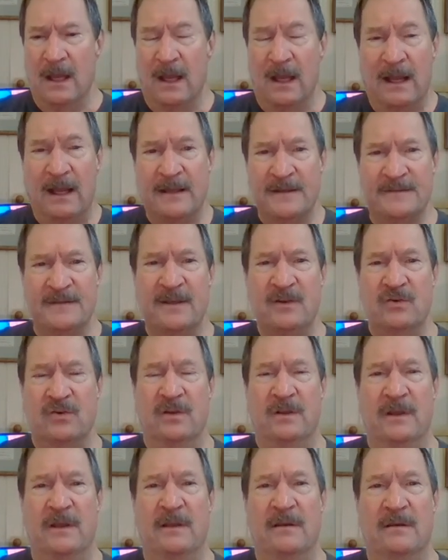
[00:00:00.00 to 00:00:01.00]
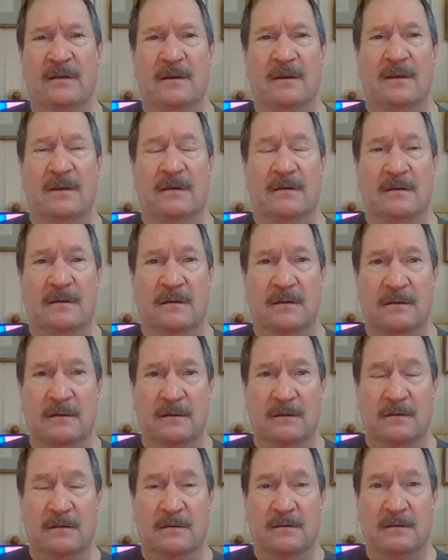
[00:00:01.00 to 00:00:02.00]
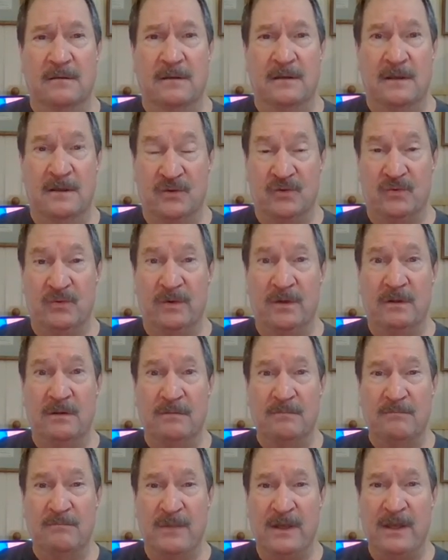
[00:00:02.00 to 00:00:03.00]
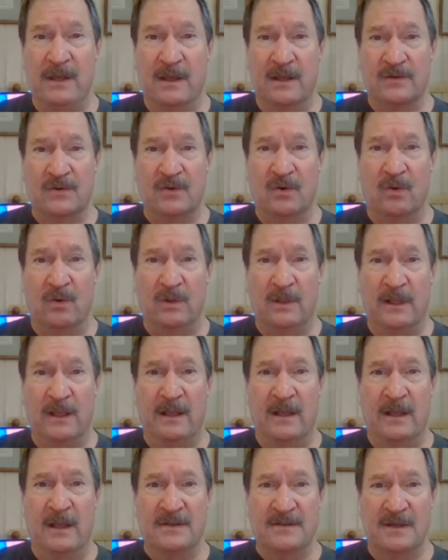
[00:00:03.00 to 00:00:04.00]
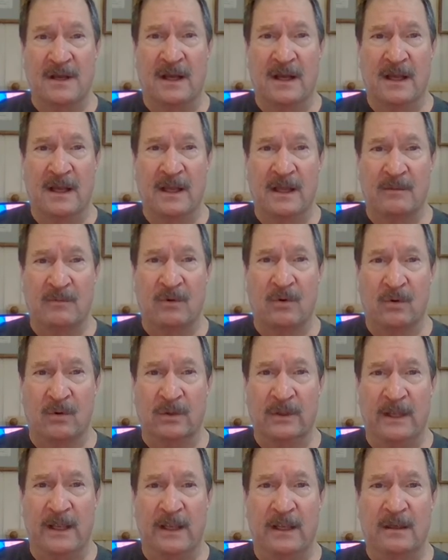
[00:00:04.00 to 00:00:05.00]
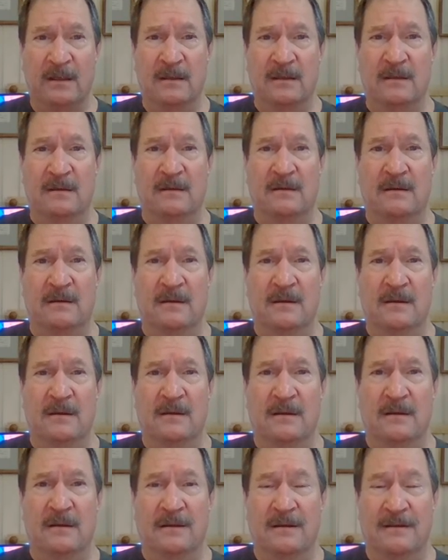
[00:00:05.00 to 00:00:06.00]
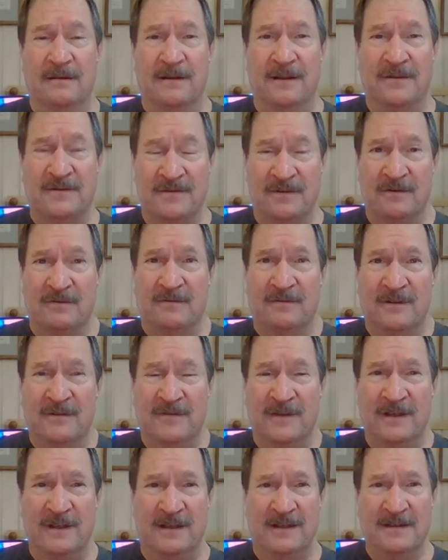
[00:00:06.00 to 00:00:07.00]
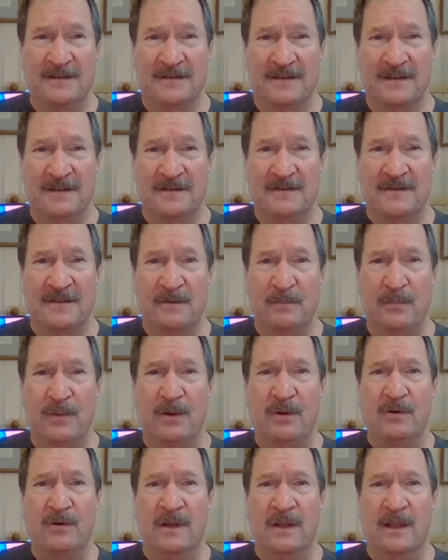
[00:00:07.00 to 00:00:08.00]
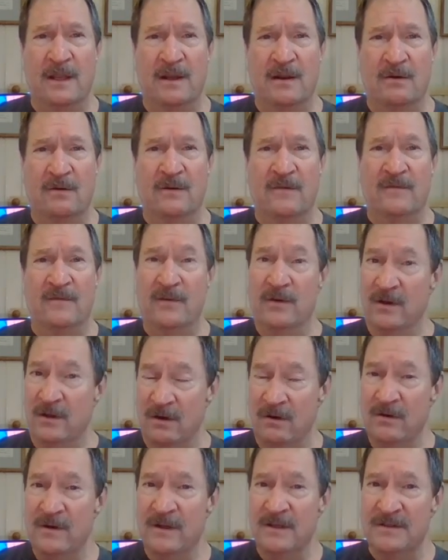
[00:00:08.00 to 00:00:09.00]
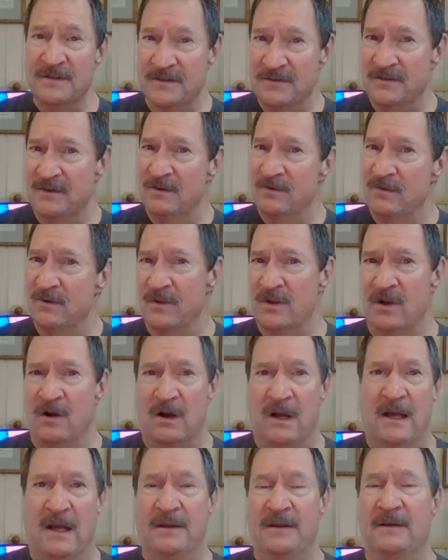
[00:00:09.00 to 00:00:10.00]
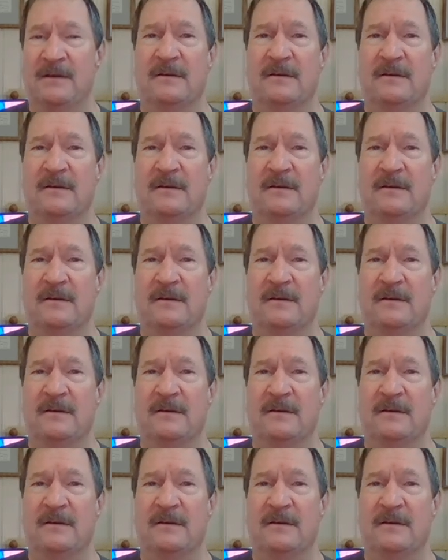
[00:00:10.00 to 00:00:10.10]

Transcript: Essentially, Israel, be as holy as I am holy. And so Leviticus is the purity code for coexisting with God.